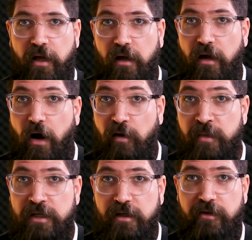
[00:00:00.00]

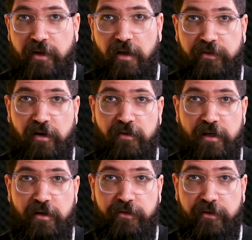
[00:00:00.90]
Armenians,
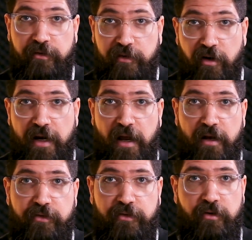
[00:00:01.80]
Assyrians,
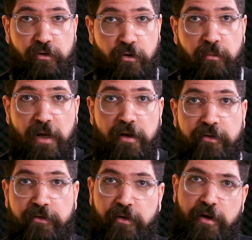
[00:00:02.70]
Syriacs,
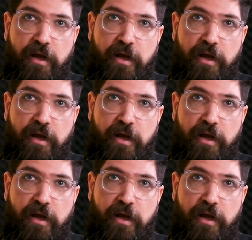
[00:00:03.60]
Turkmens,